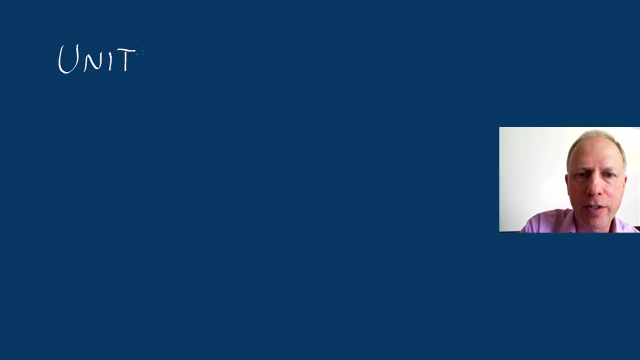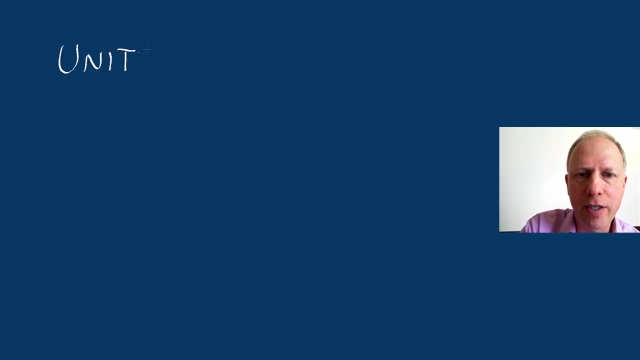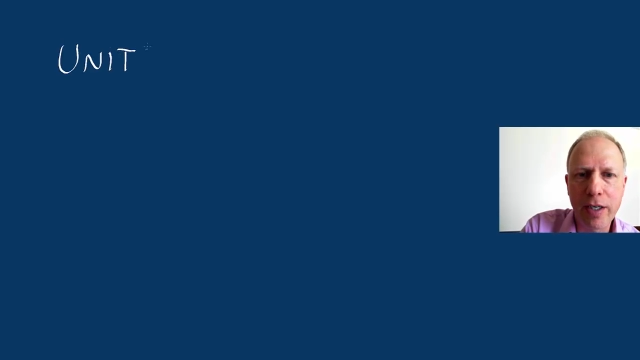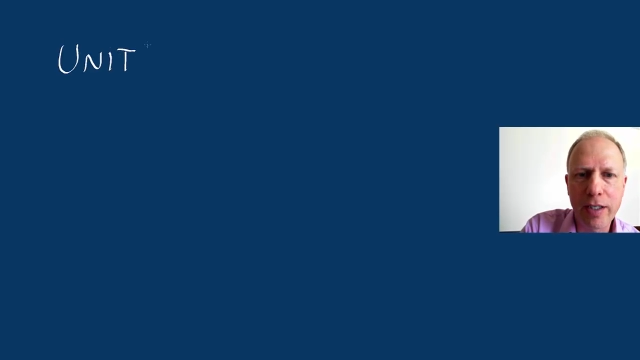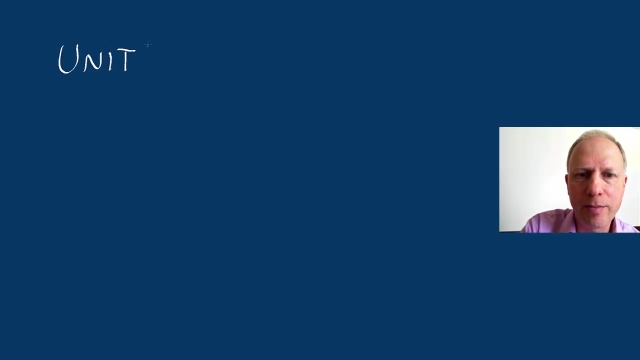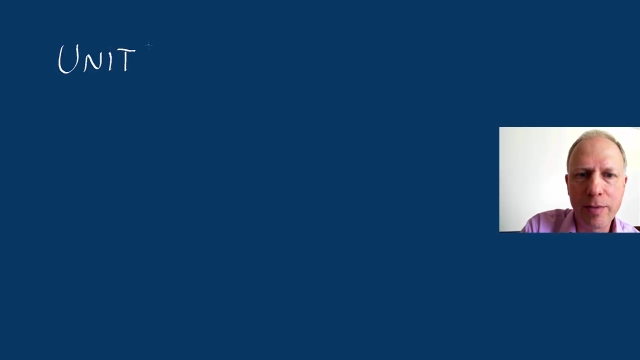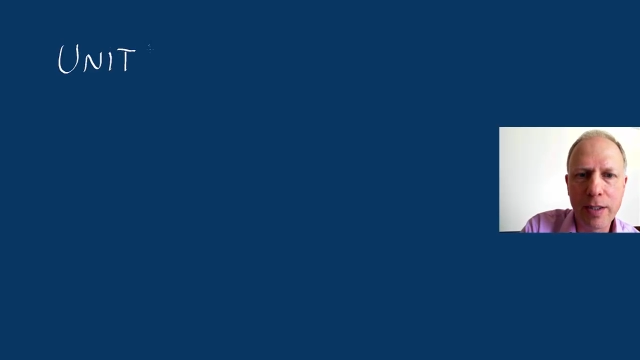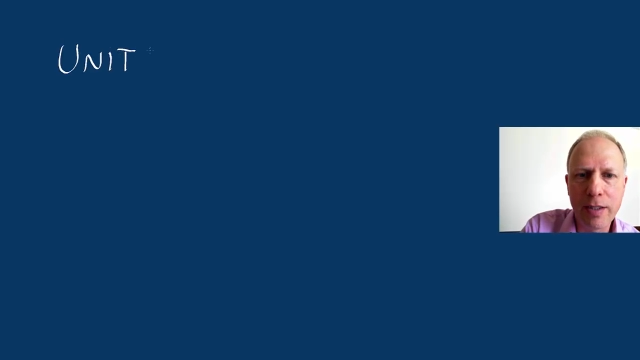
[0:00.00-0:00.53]

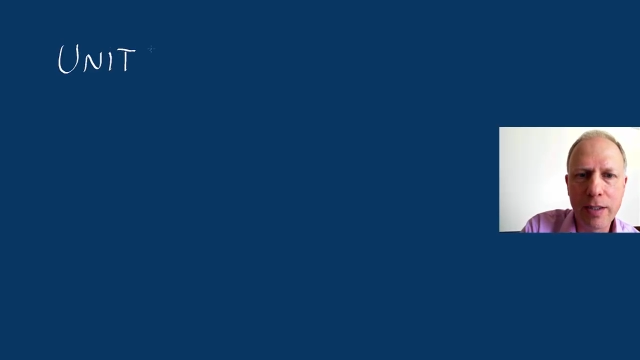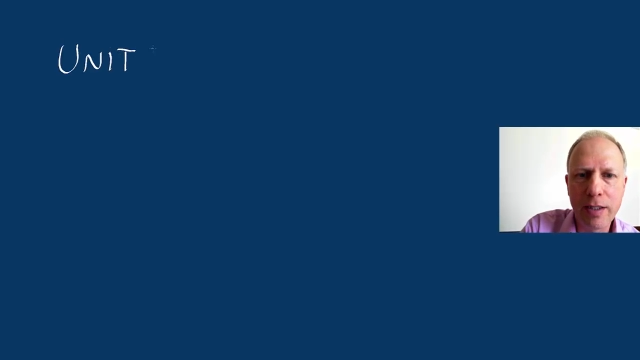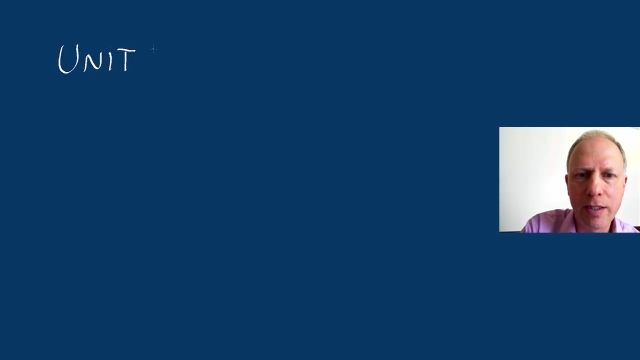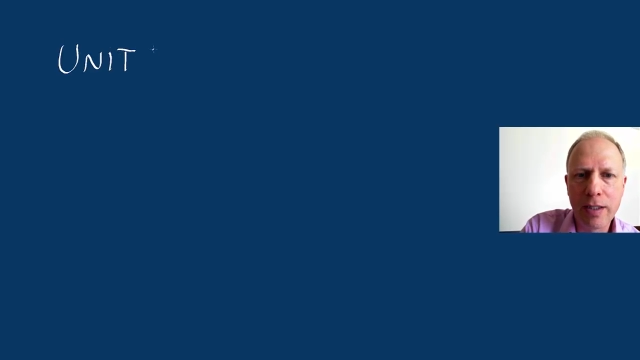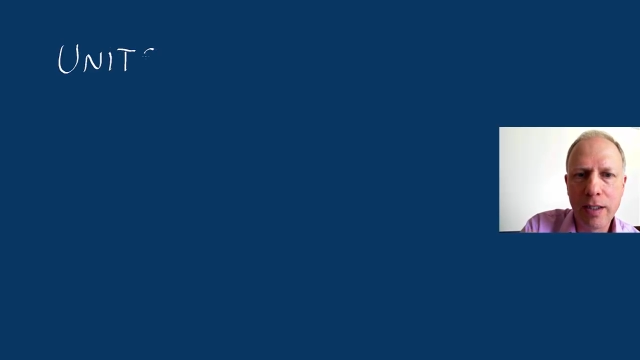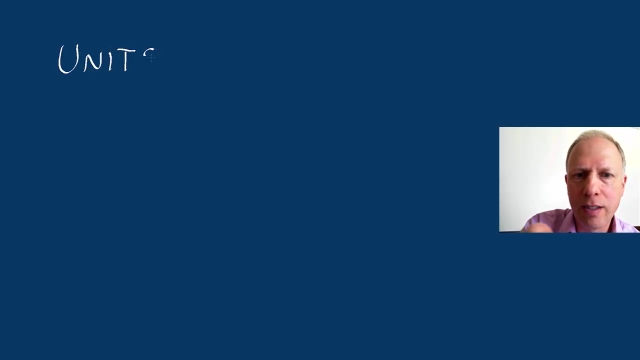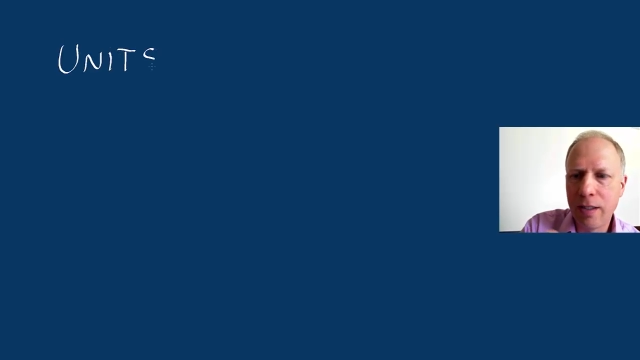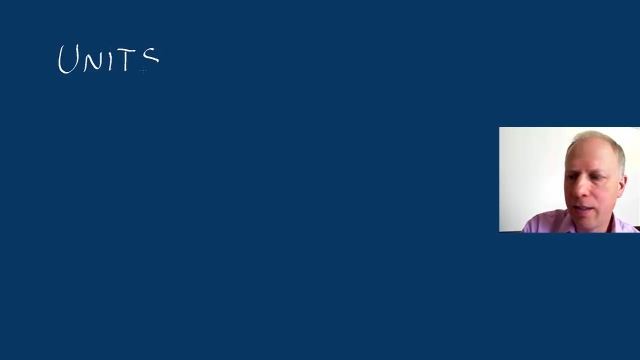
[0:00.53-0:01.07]

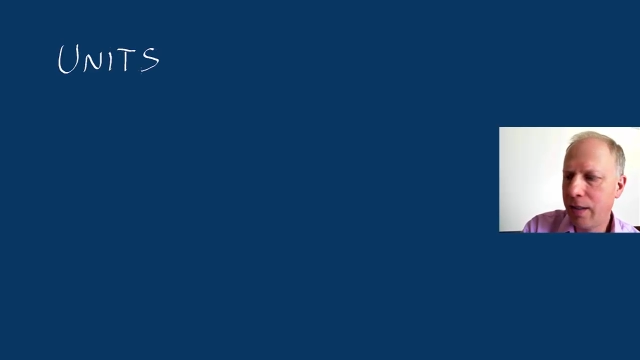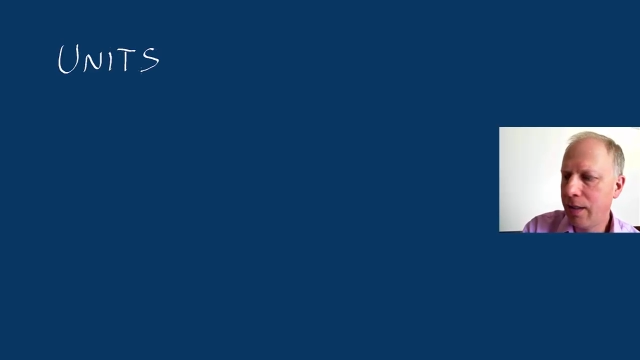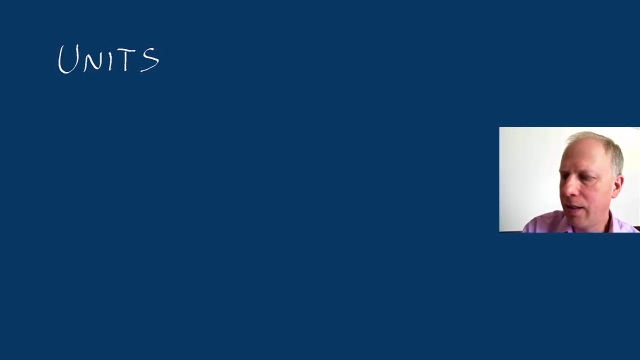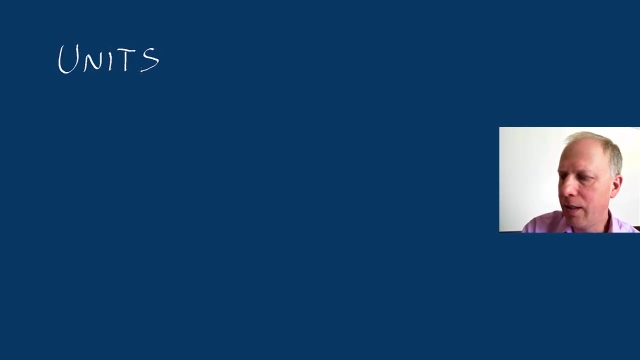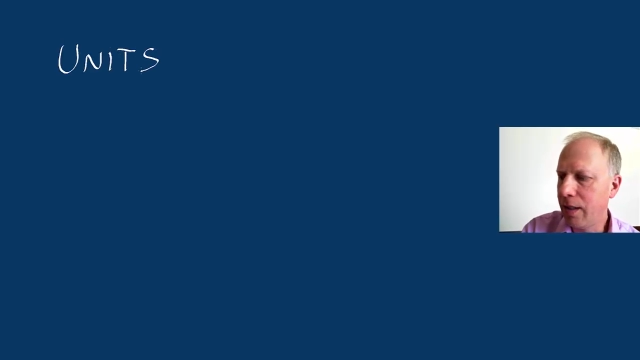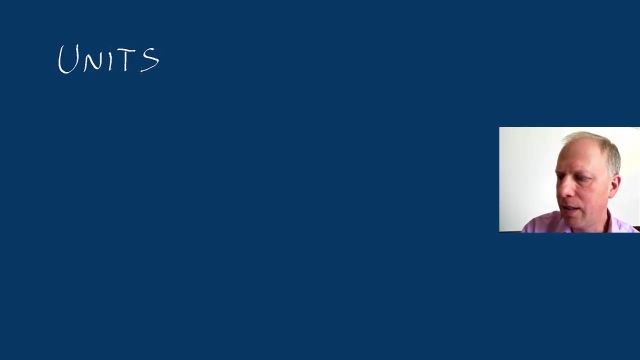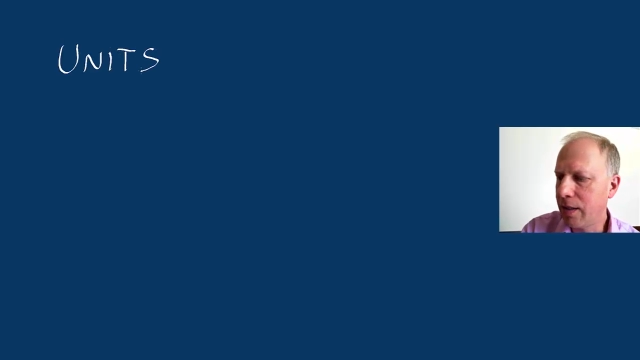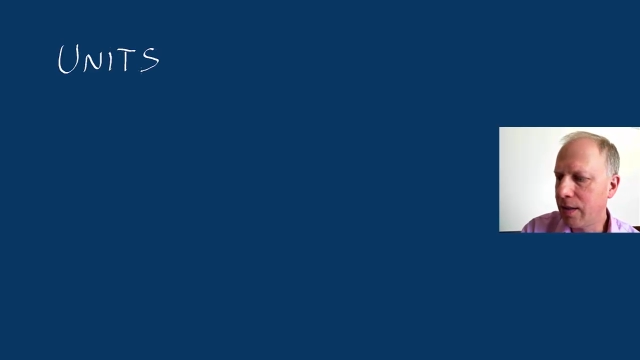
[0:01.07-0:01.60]
advertisement
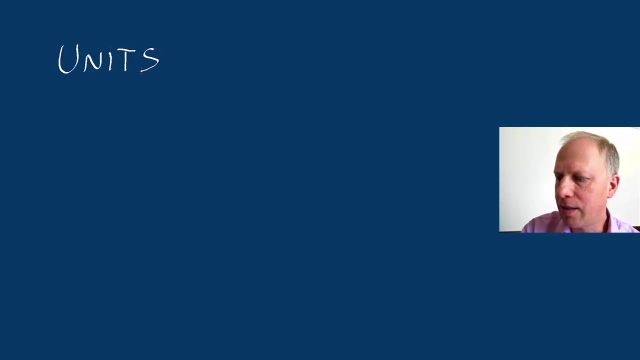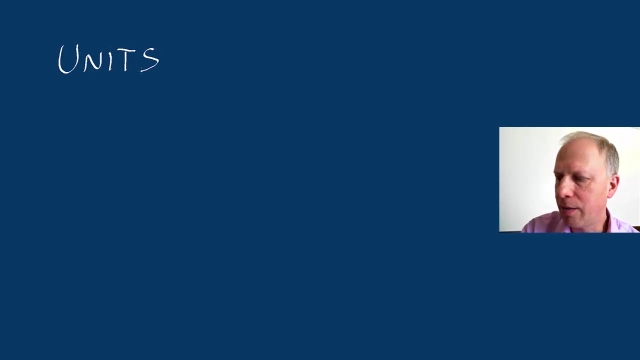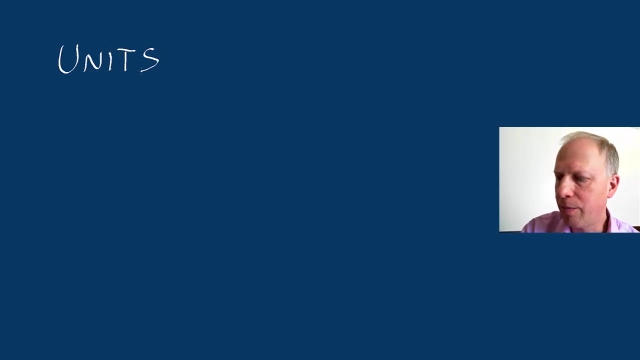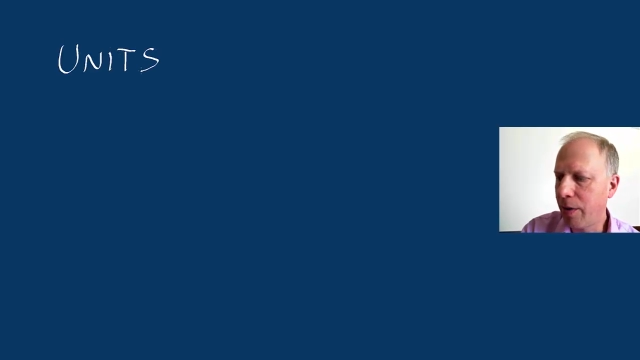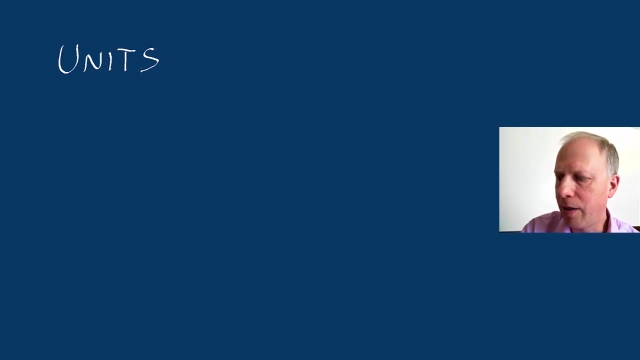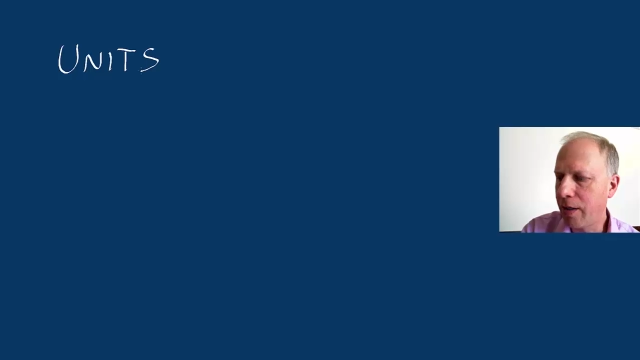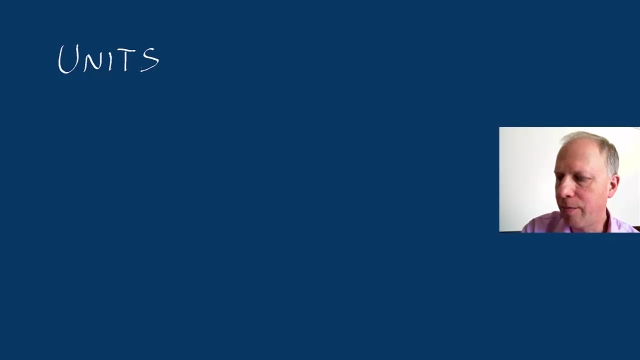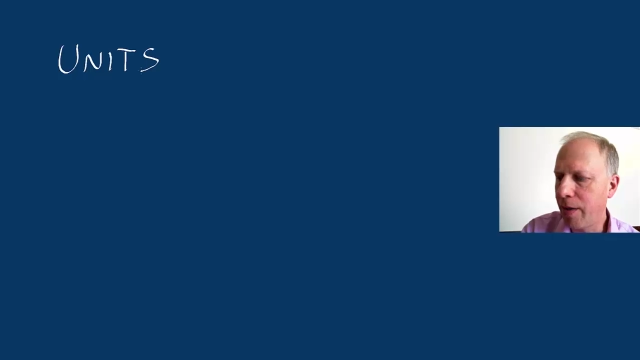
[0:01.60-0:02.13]

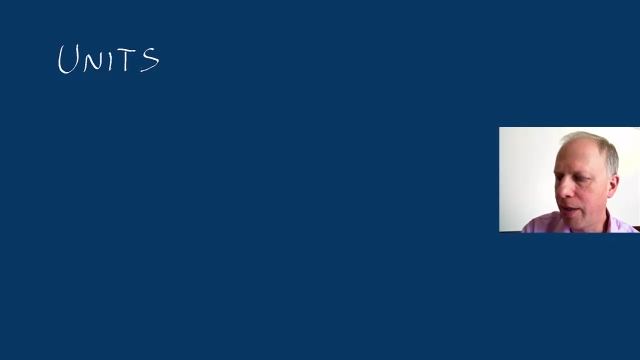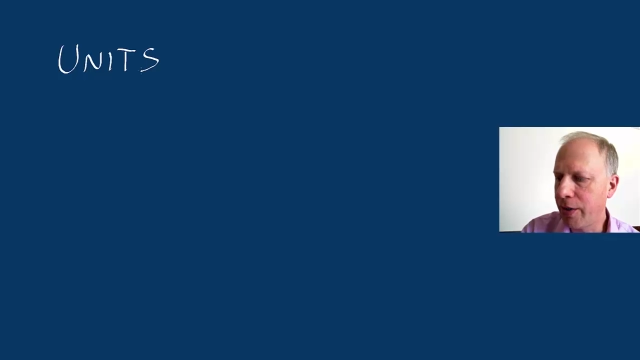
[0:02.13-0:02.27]
is the